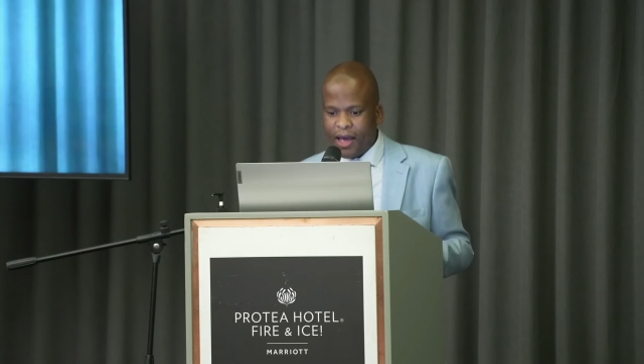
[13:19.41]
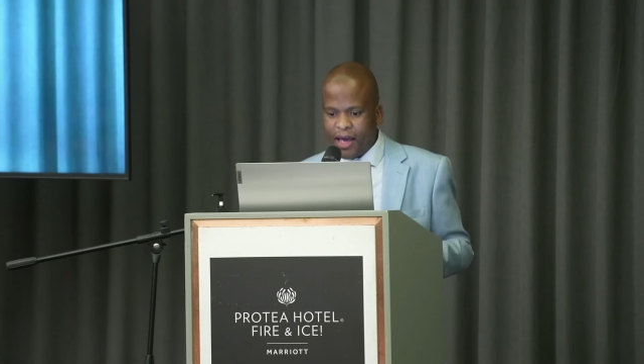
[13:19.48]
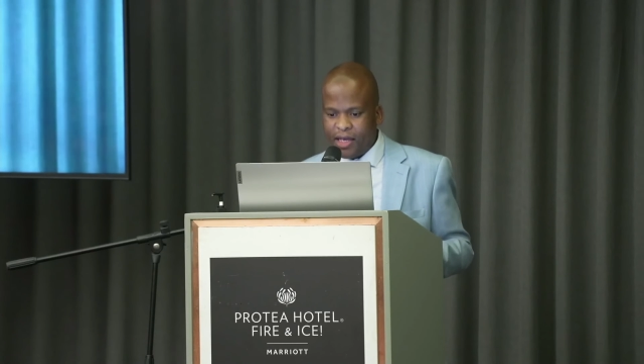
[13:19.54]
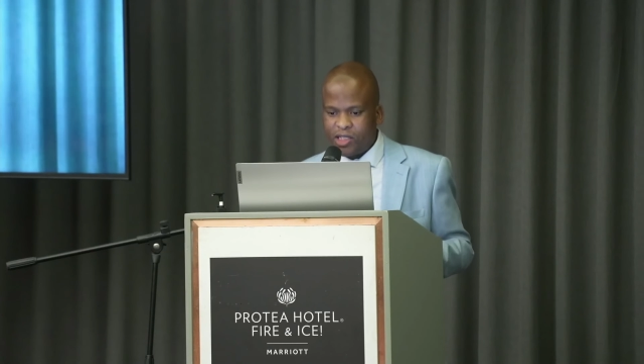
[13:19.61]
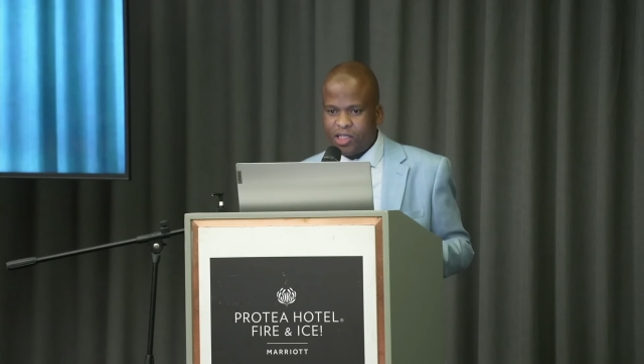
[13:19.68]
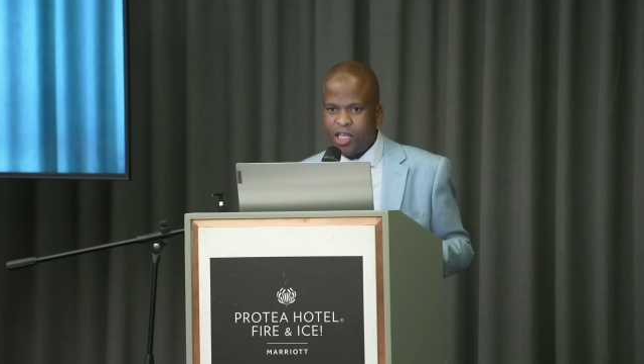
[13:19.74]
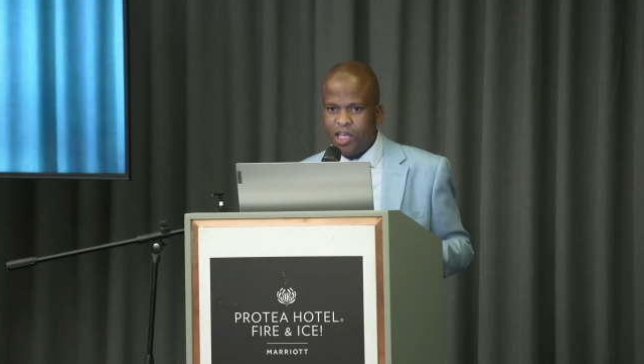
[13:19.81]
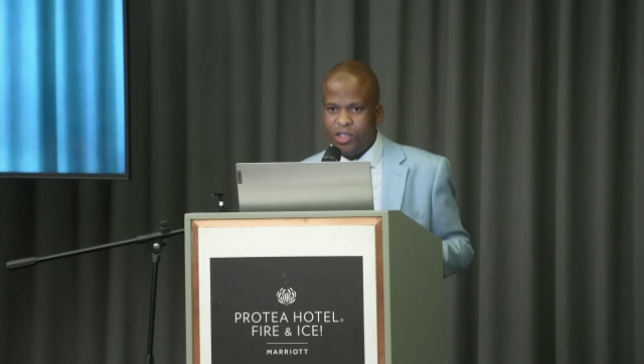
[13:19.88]

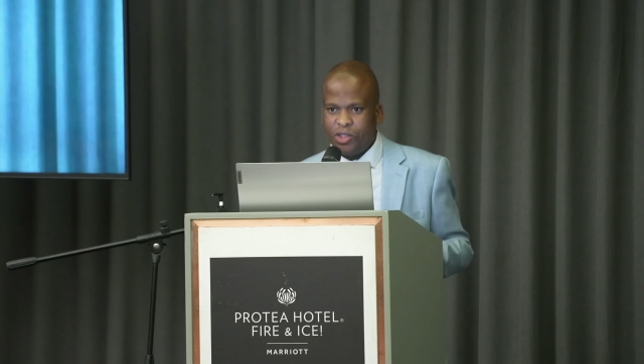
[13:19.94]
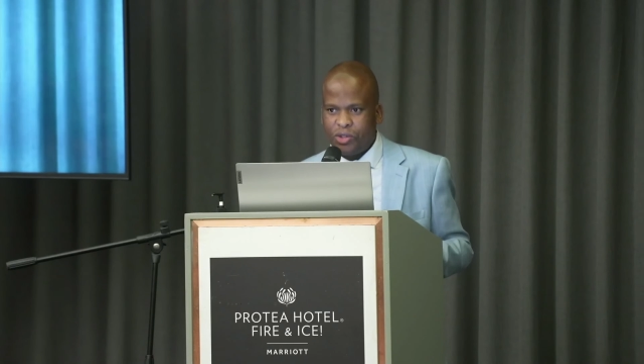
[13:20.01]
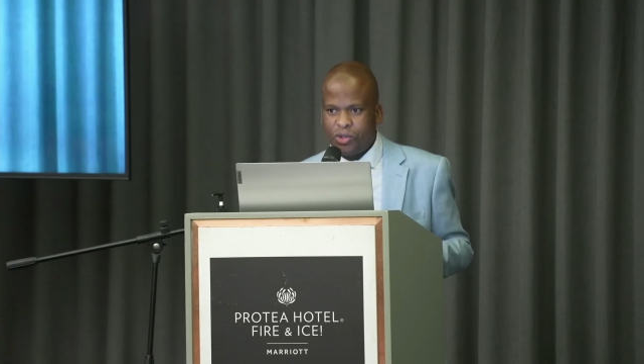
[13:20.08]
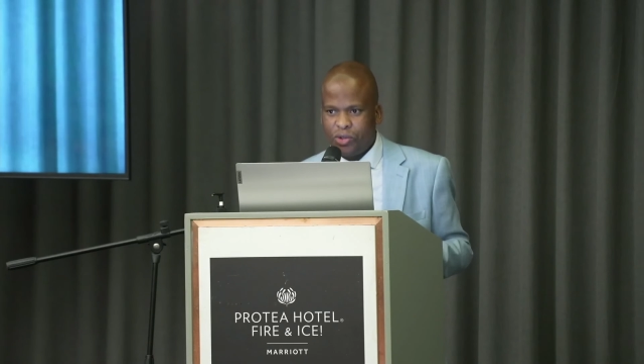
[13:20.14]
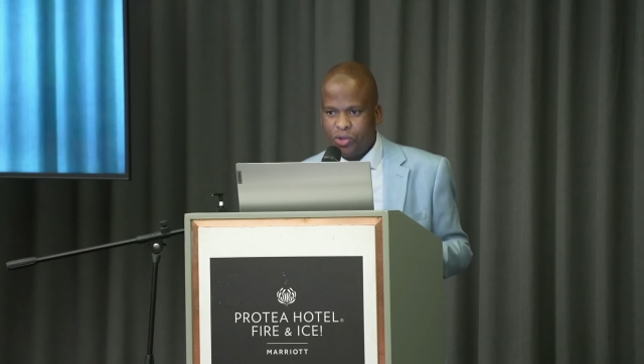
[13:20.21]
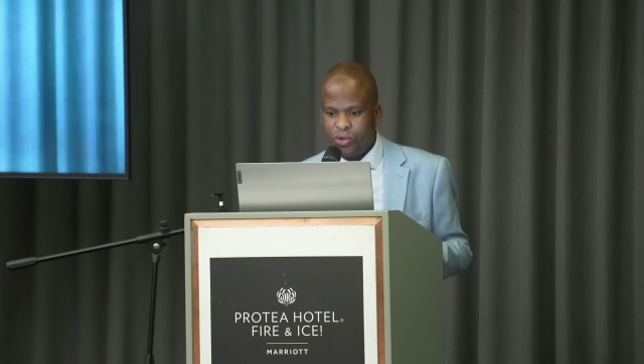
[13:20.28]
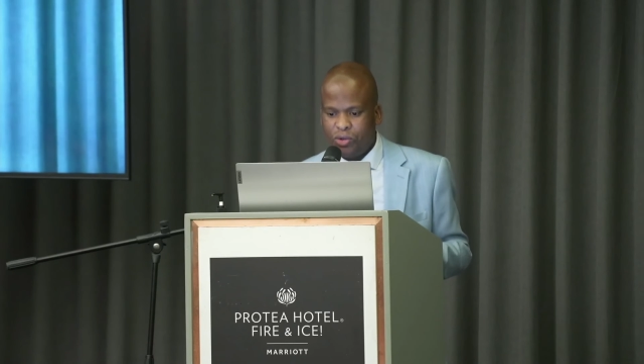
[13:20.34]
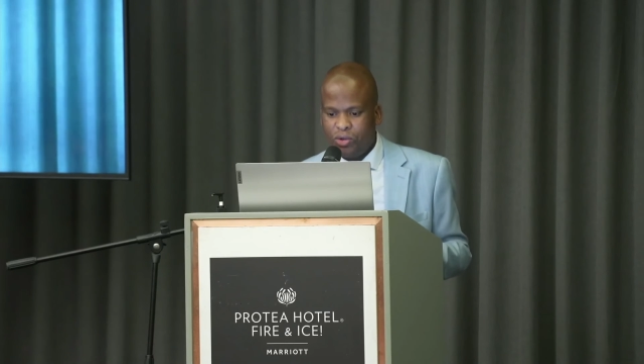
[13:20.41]
as the
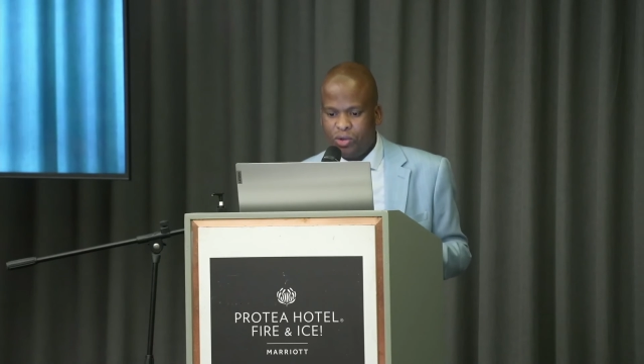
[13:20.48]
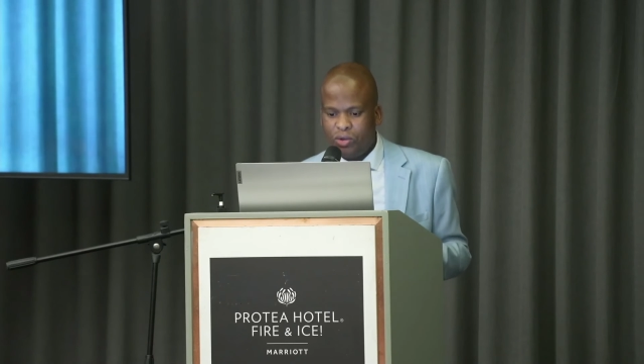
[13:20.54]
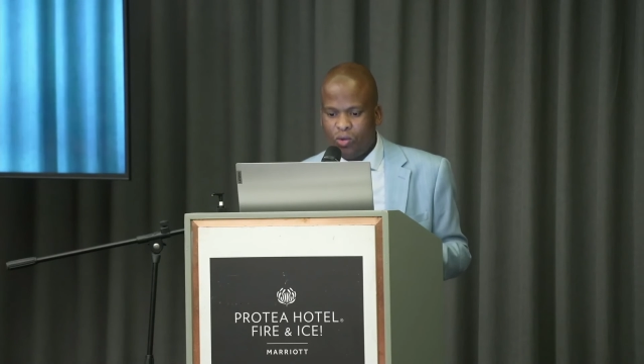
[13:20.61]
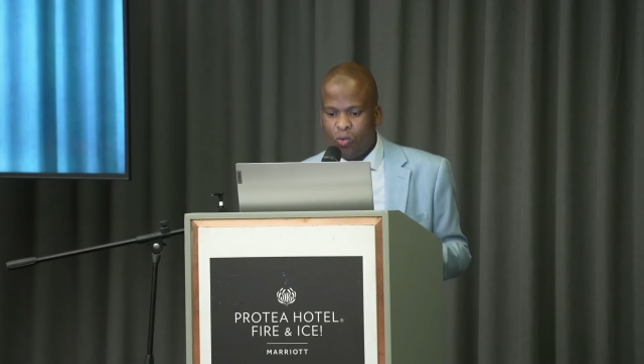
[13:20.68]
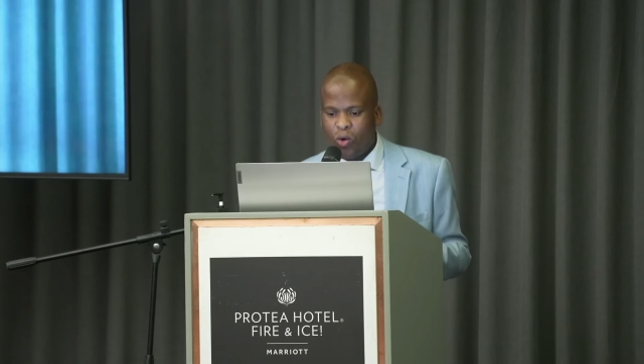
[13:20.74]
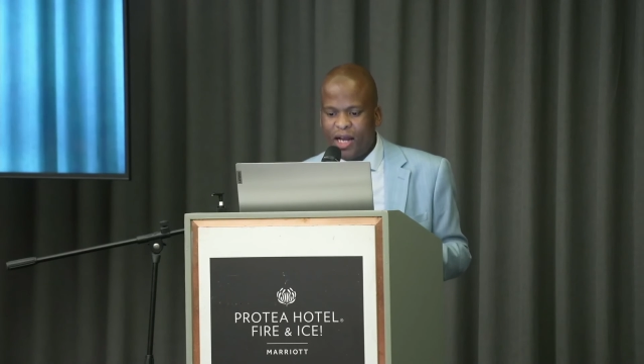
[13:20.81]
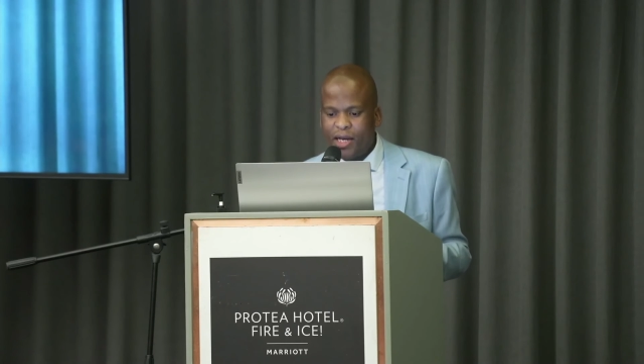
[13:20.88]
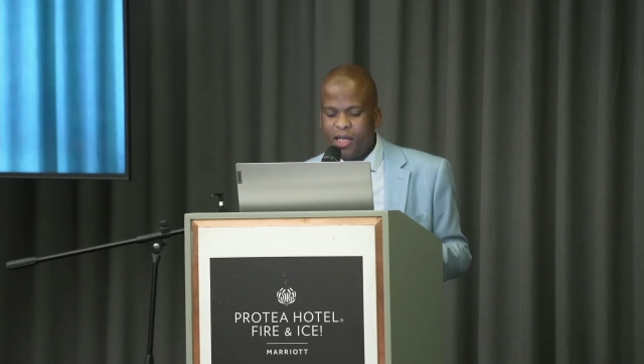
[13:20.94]
Institute,
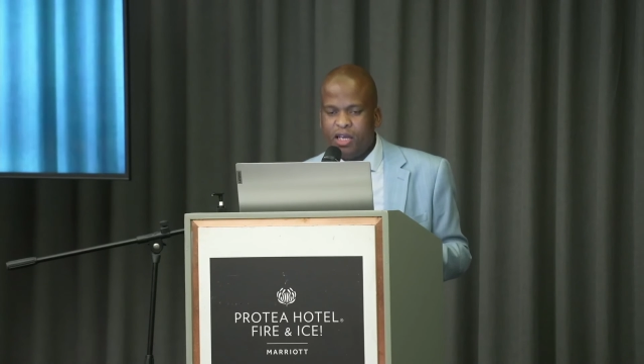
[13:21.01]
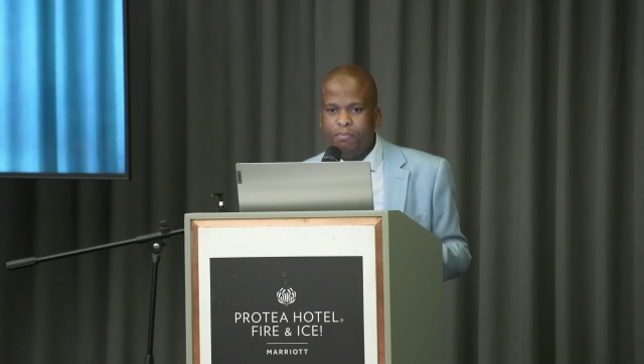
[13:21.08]
what